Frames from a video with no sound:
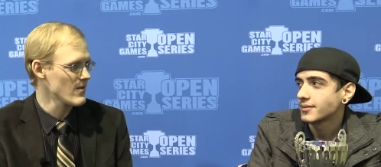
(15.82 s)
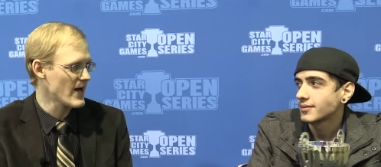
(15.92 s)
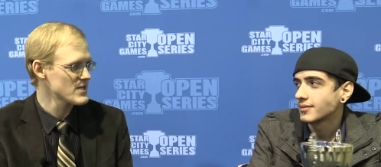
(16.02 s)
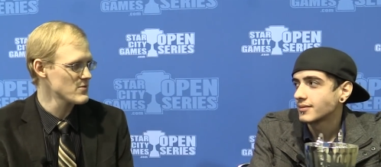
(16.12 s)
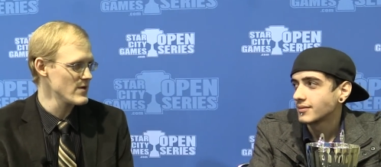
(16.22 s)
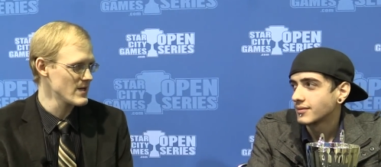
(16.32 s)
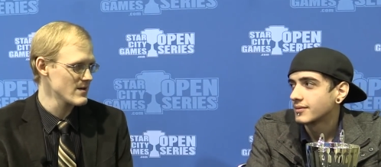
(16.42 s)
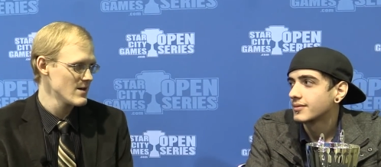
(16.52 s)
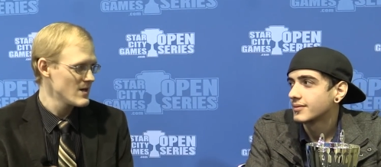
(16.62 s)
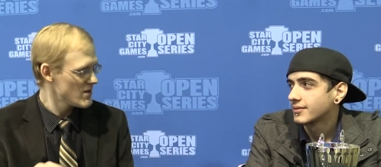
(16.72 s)
Speaker 1: last week.
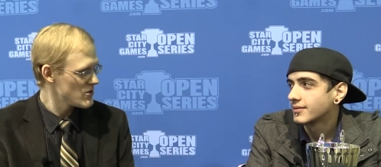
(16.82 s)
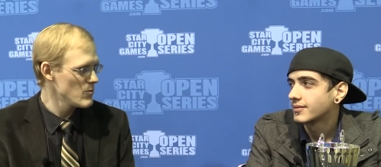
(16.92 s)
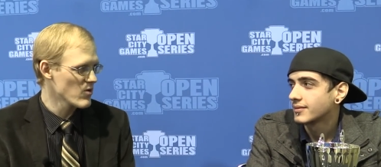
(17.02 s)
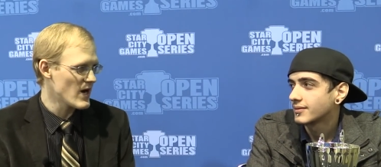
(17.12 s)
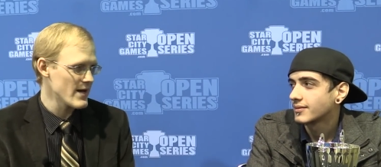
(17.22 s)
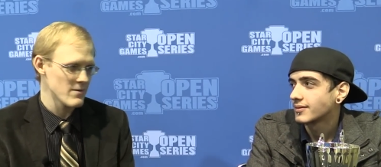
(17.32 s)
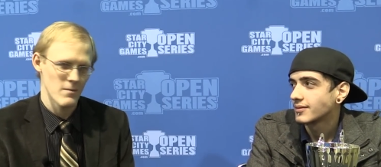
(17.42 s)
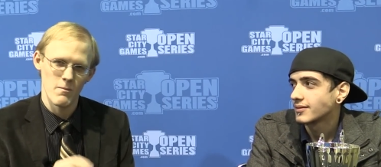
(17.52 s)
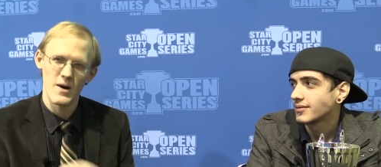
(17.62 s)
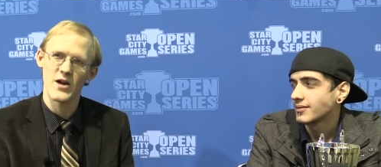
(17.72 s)
You brought
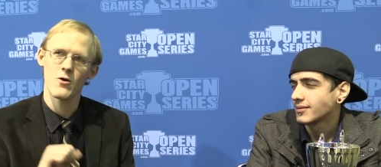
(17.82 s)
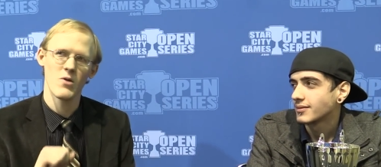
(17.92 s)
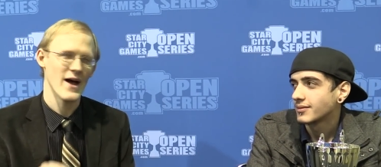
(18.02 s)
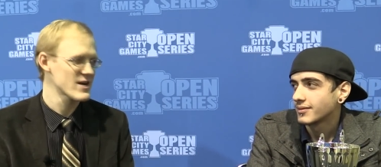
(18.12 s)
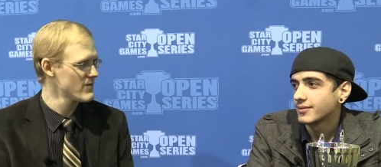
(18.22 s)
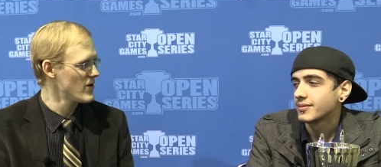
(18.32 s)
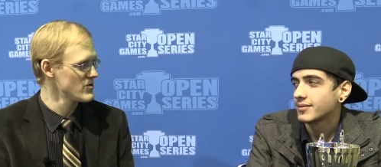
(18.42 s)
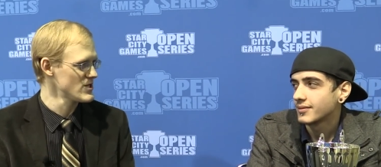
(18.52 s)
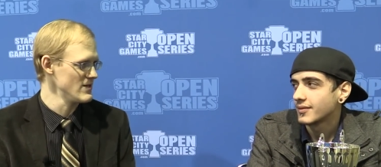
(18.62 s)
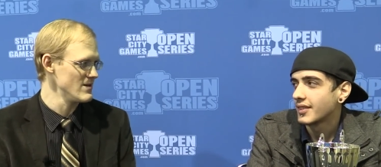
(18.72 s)
Mono Black All
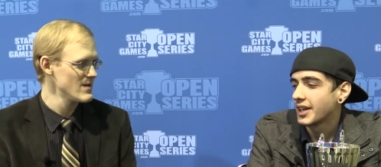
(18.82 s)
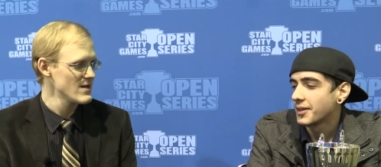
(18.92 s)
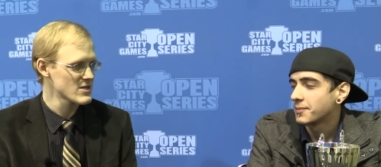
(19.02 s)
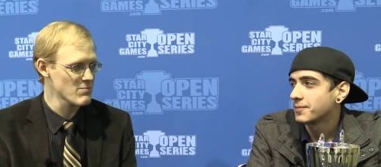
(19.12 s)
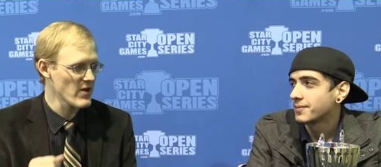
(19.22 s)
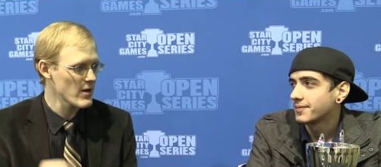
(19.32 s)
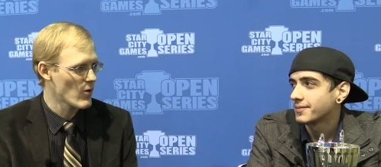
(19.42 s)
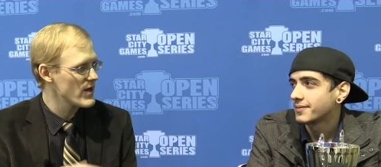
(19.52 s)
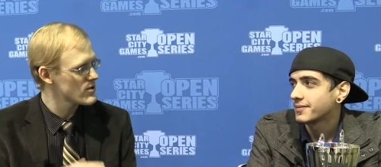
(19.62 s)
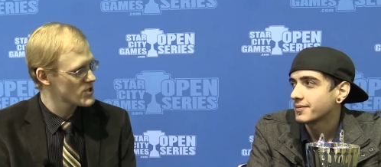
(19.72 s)
Devotion. Yep.
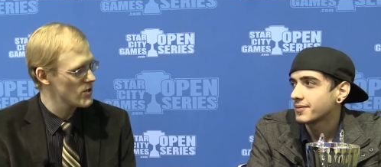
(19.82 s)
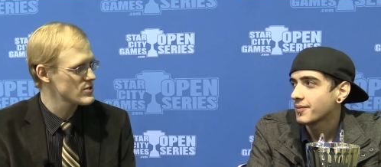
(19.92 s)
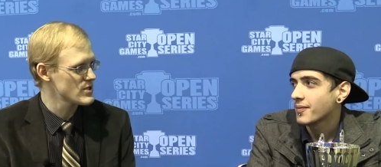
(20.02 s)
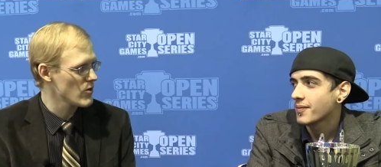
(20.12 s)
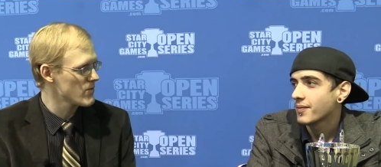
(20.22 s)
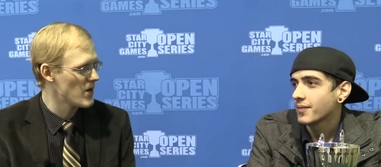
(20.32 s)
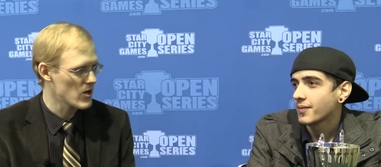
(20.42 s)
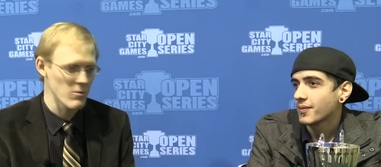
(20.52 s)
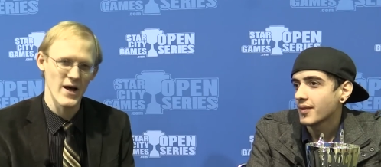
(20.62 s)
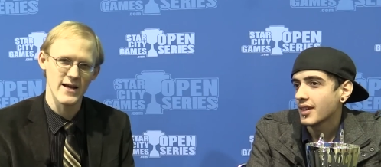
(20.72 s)
Explain why you chose to go with
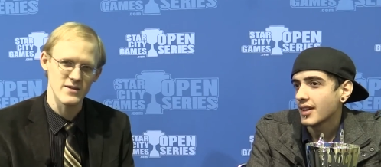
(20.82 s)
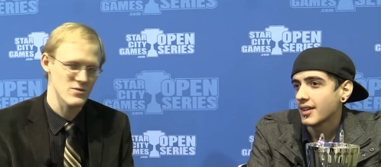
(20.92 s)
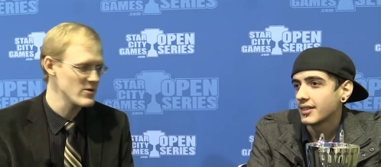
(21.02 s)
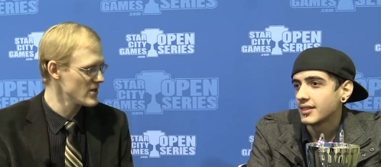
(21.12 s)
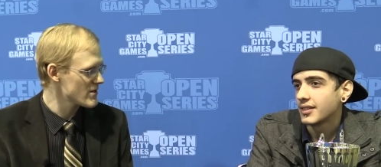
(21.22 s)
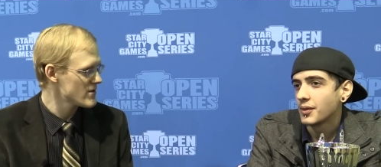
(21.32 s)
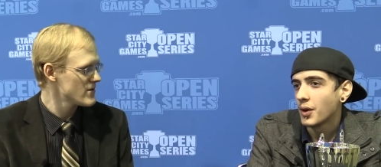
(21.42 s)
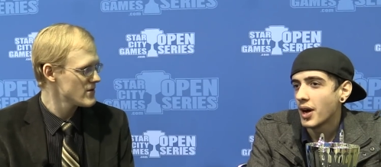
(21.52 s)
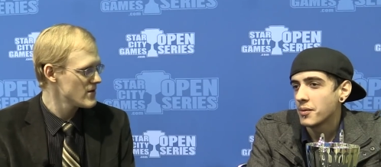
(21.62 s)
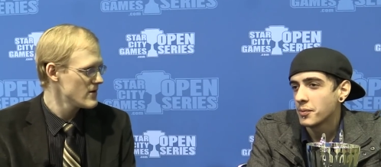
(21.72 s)
Mono Black this week.
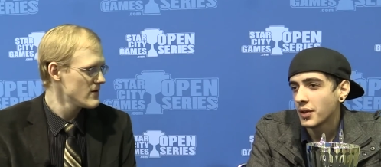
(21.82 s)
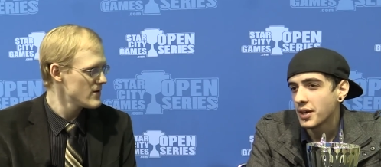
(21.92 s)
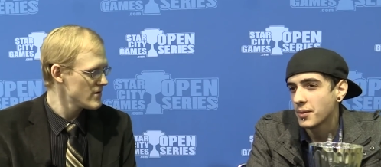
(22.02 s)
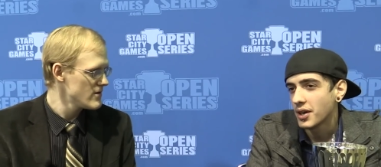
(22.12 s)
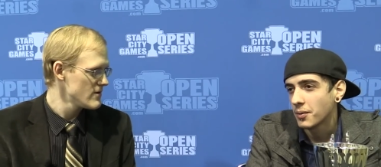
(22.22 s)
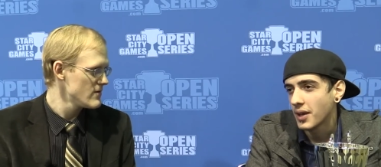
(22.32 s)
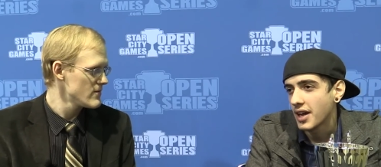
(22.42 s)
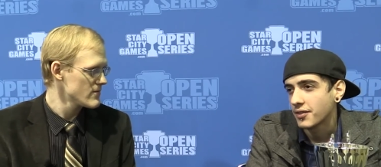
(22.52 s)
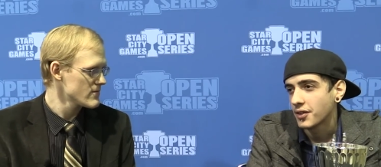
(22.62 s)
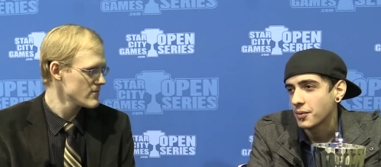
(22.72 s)
Well, I've
Speaker 2: been playing Mono
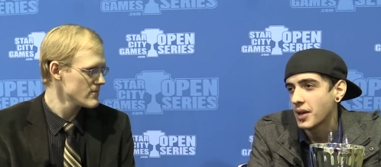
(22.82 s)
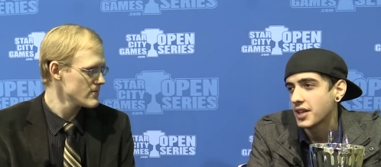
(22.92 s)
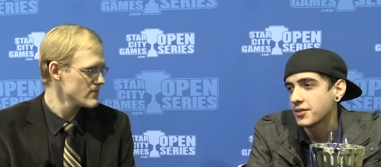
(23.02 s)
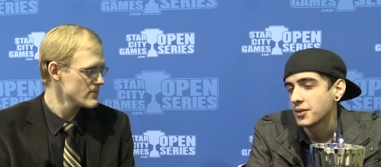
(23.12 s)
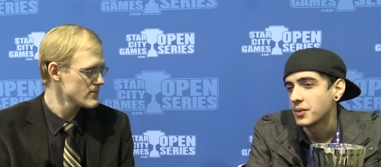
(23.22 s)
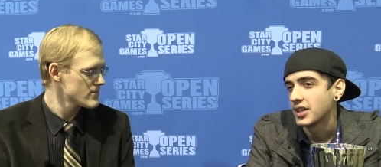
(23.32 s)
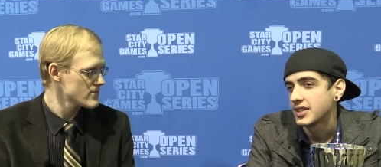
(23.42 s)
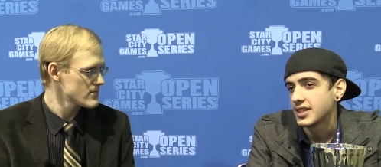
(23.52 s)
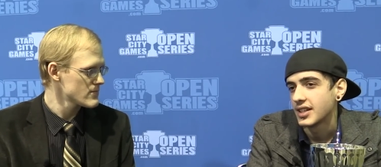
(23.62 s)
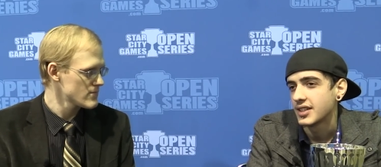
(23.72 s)
Black for the past few
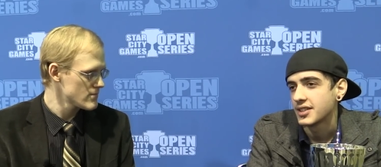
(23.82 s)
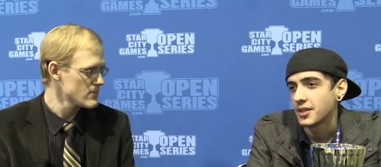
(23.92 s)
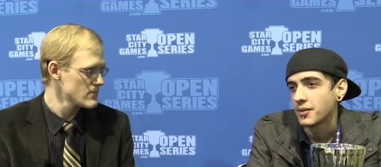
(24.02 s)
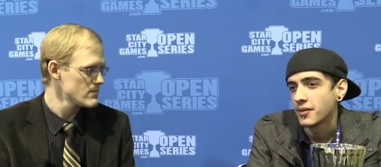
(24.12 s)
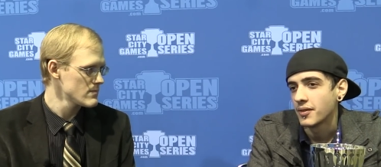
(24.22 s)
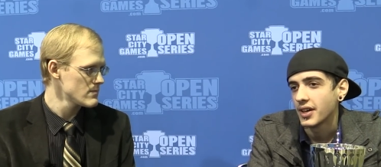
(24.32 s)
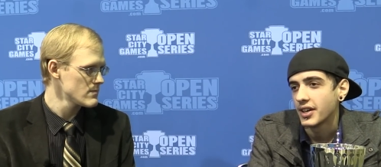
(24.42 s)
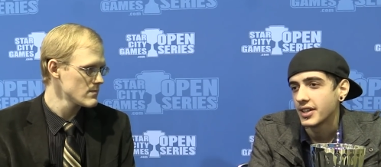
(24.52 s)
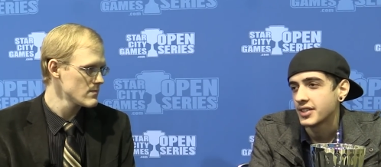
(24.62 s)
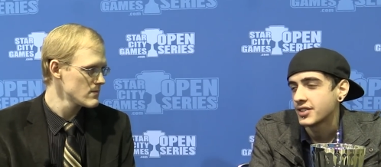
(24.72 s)
months, and it's a
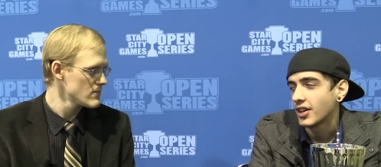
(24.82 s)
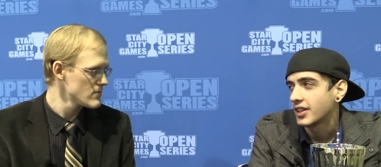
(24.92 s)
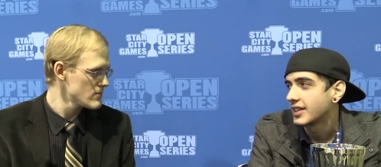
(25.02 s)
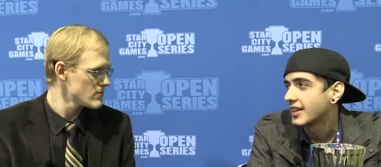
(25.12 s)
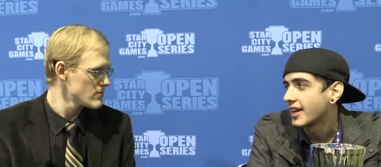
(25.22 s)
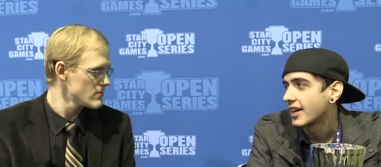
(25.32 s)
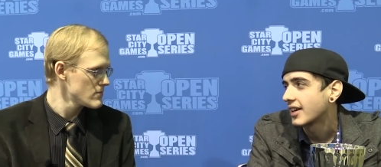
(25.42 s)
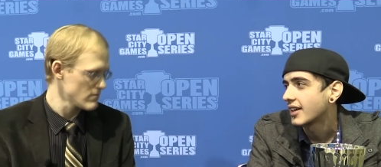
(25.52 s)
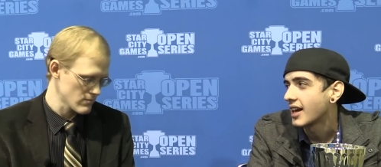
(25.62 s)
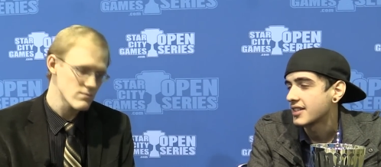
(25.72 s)
very solid
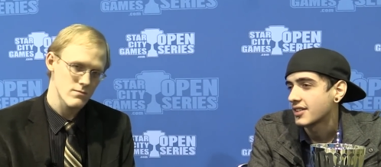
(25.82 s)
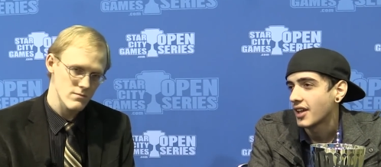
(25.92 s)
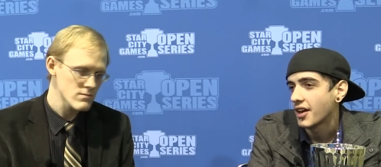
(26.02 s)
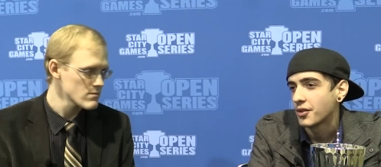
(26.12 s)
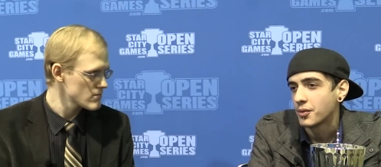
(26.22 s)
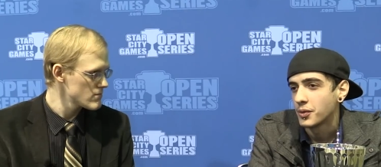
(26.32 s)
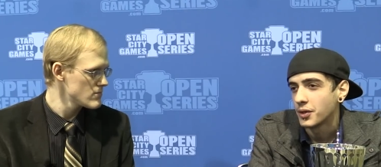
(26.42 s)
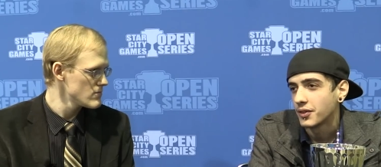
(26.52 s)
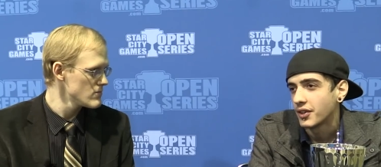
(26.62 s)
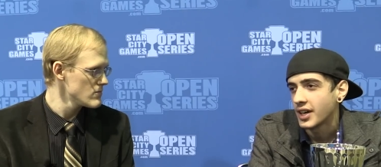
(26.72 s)
deck. It has a lot of
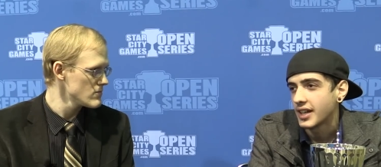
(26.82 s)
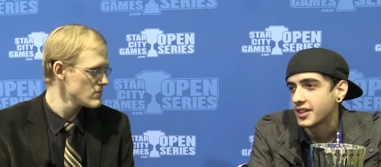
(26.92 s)
removal, hand